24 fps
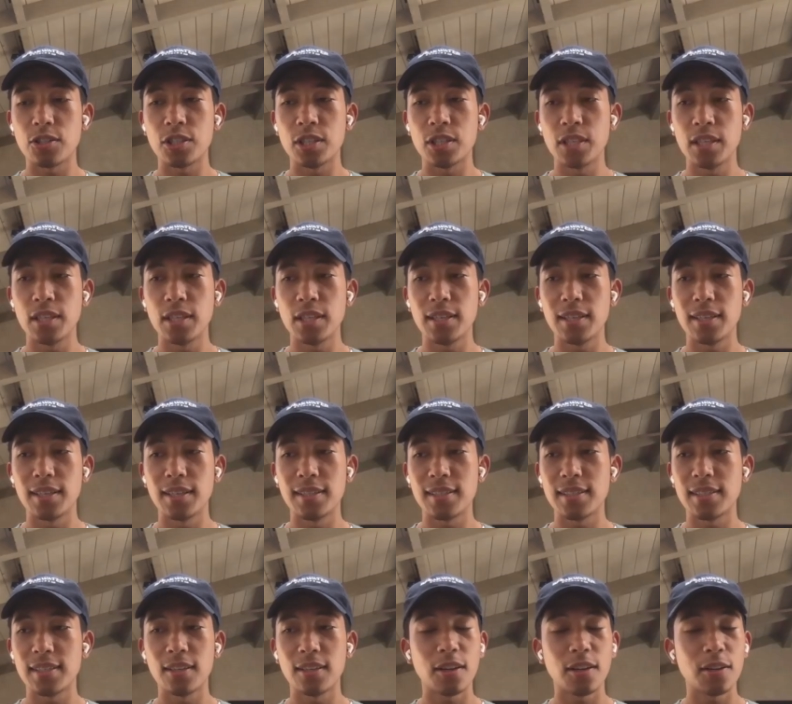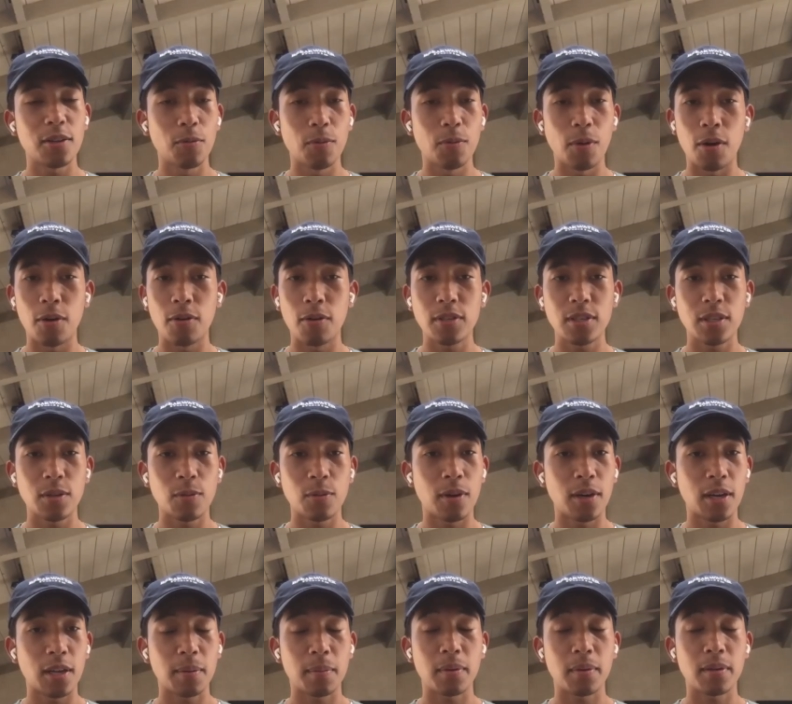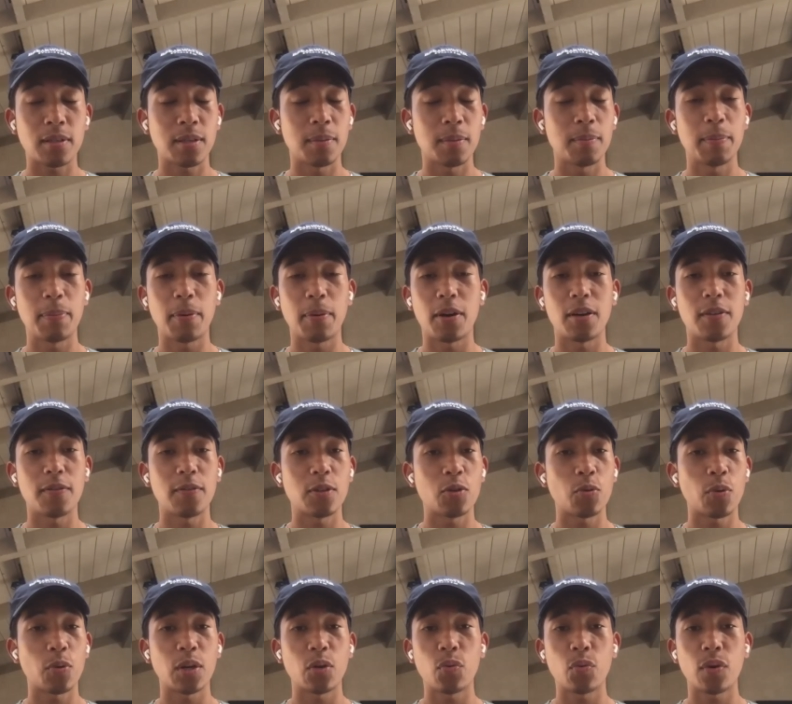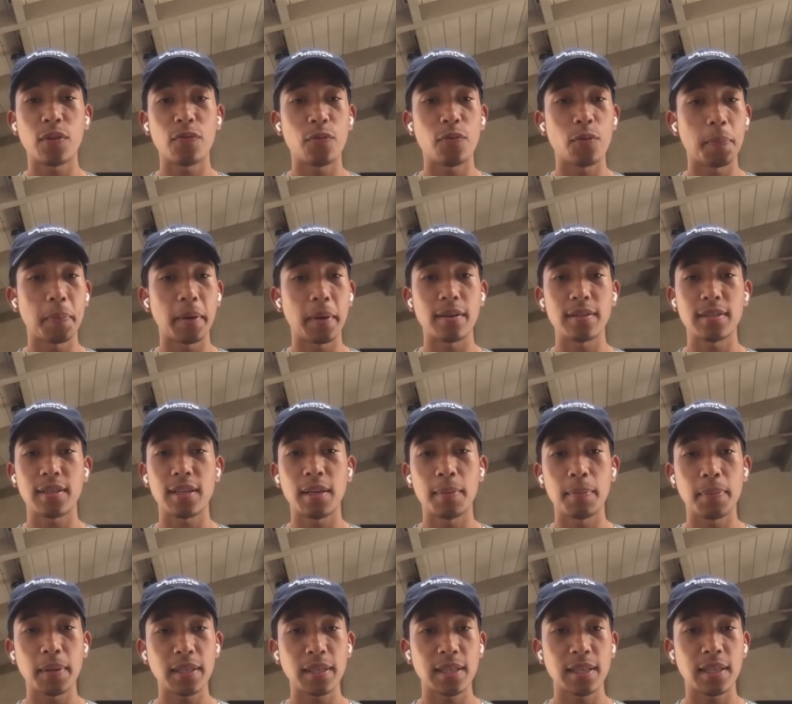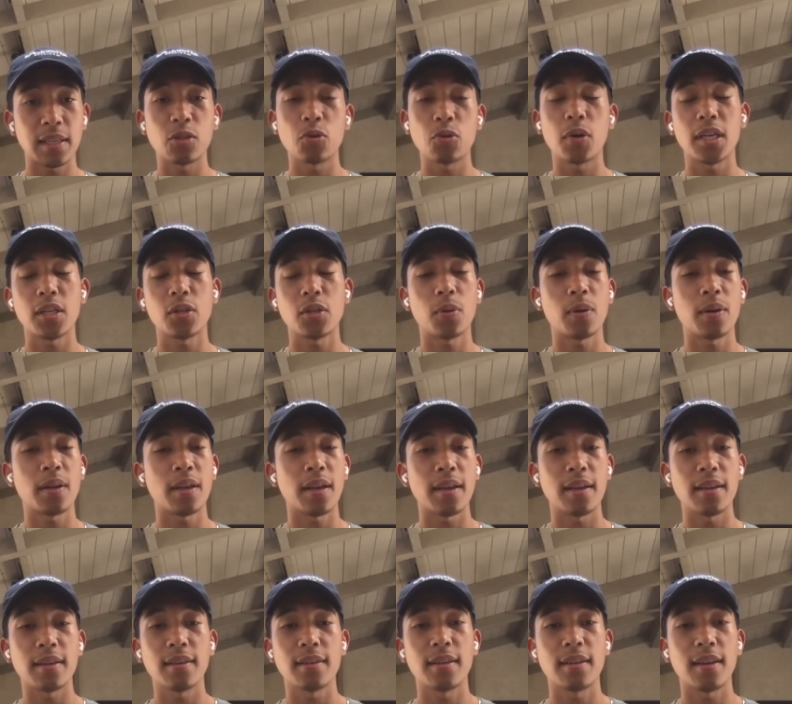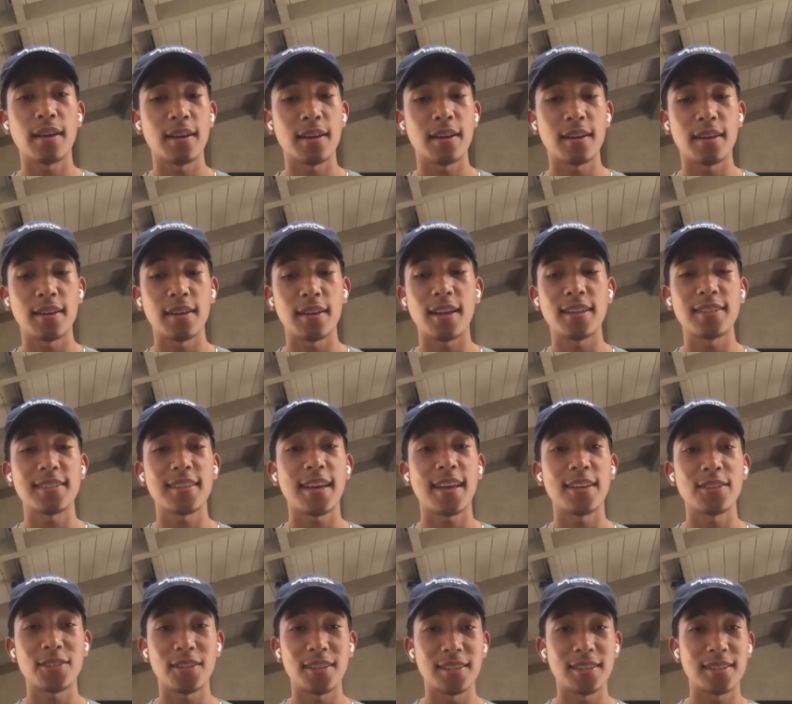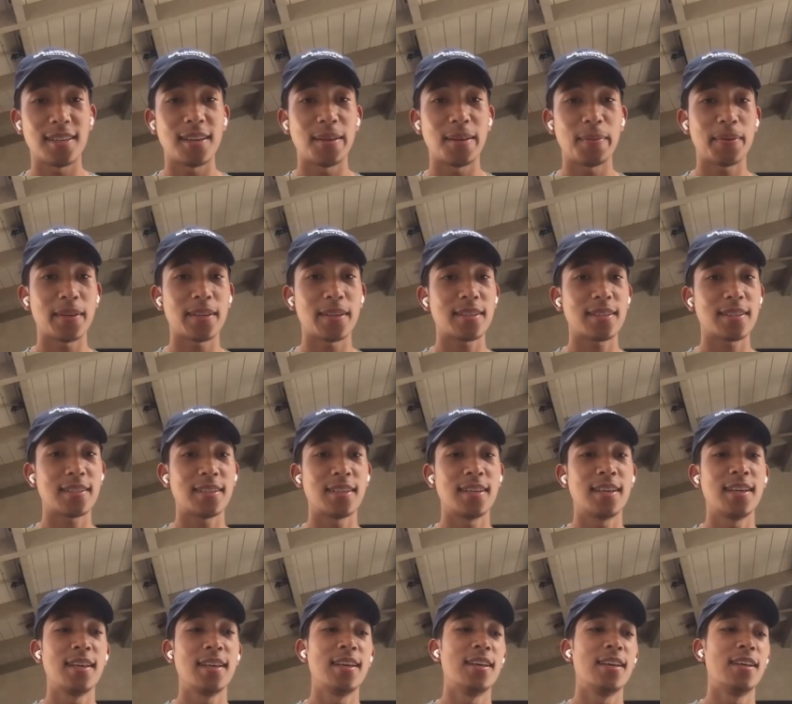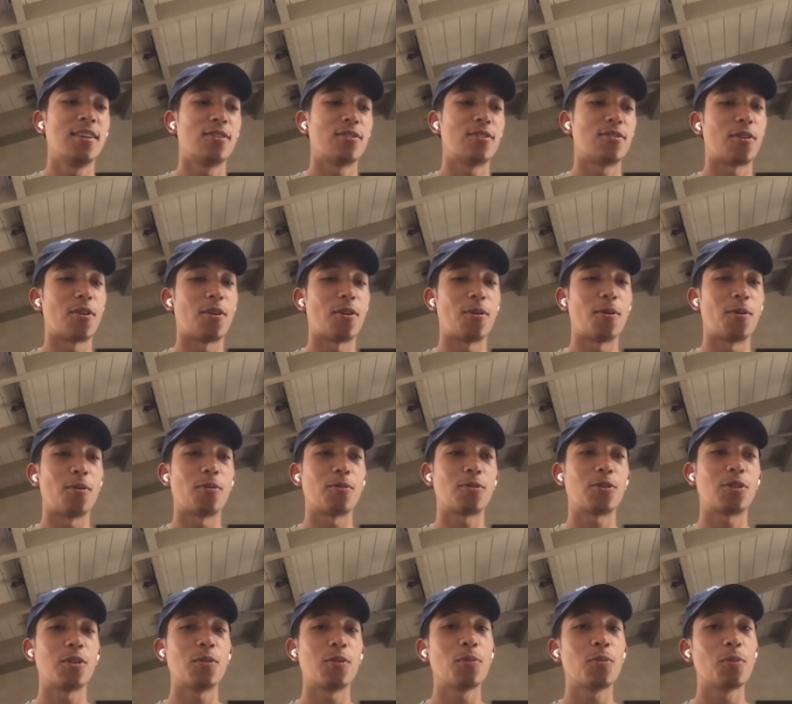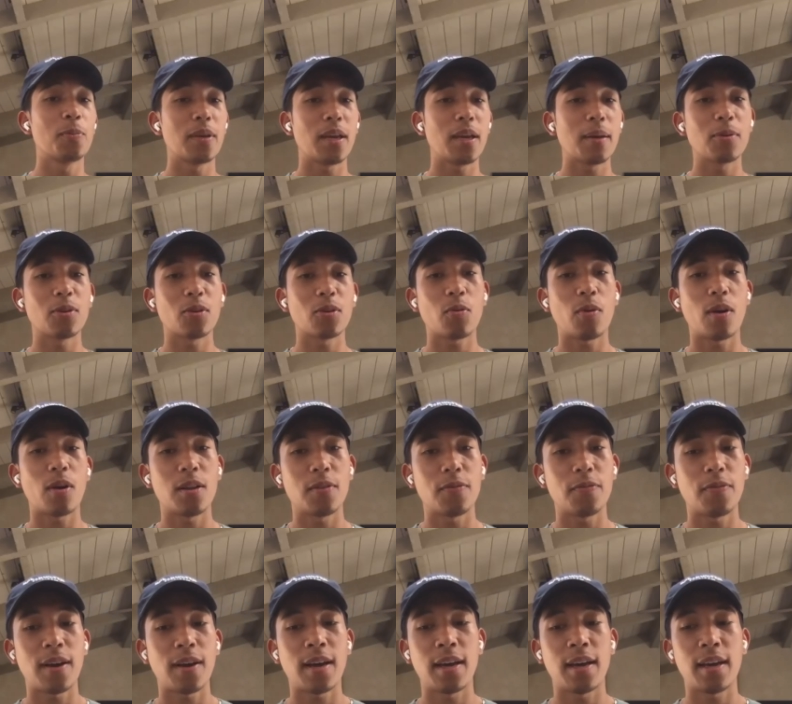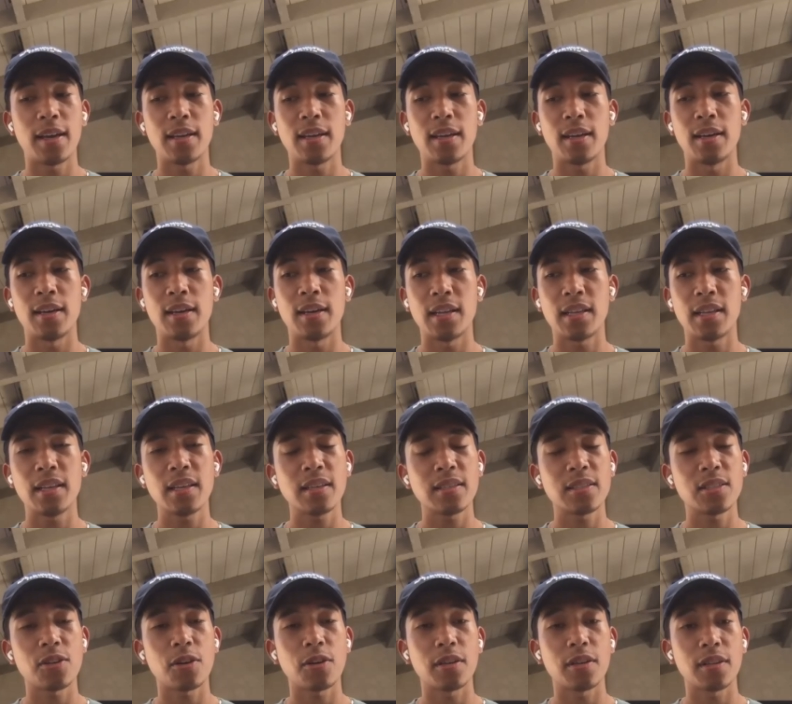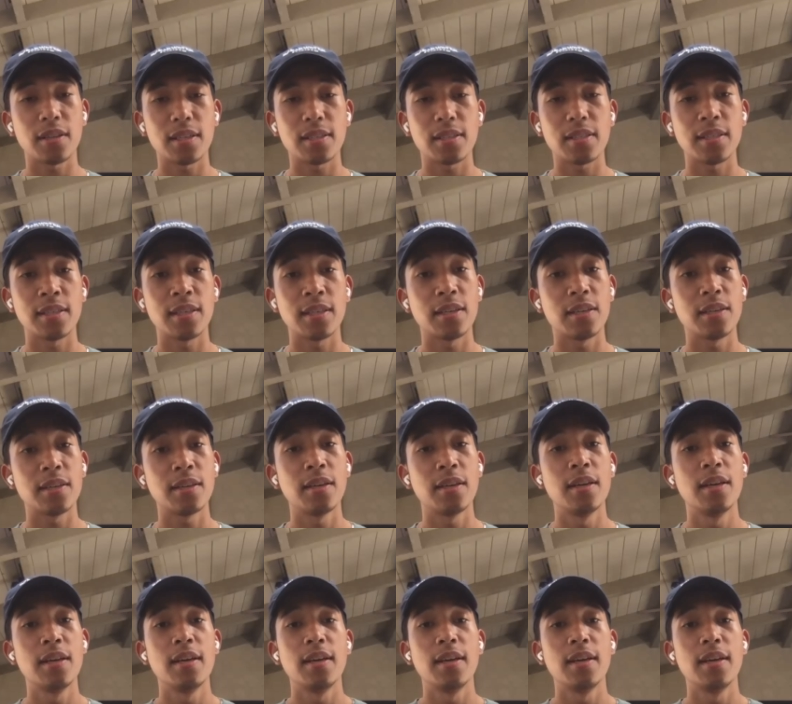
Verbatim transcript: she is still on the road to wanting to be part of the 2024 Paris Olympics and the 2028 Los Angeles Olympics. So she will be able to qualify, I think, starting this year.